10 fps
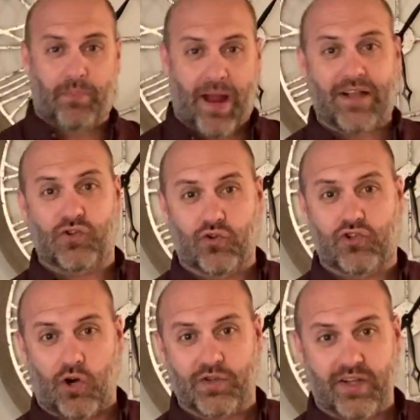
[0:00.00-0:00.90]
of practical
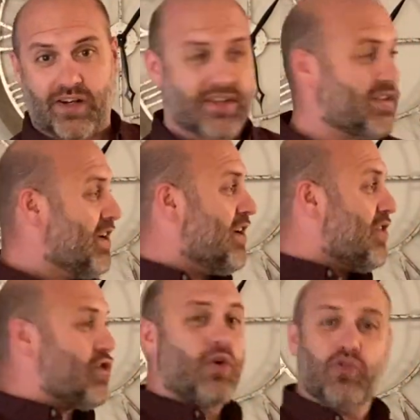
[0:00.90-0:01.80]
jokes on us.
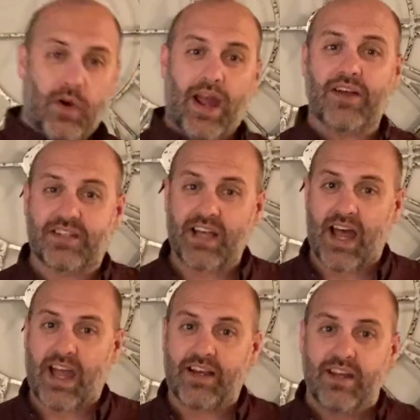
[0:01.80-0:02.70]
So as we're
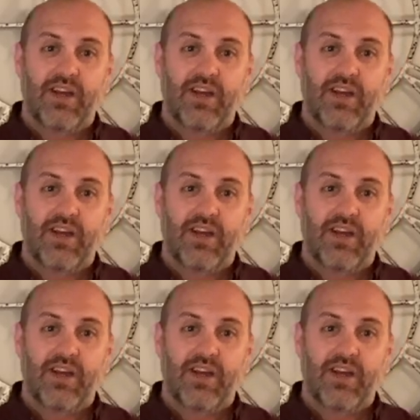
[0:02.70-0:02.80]
outside,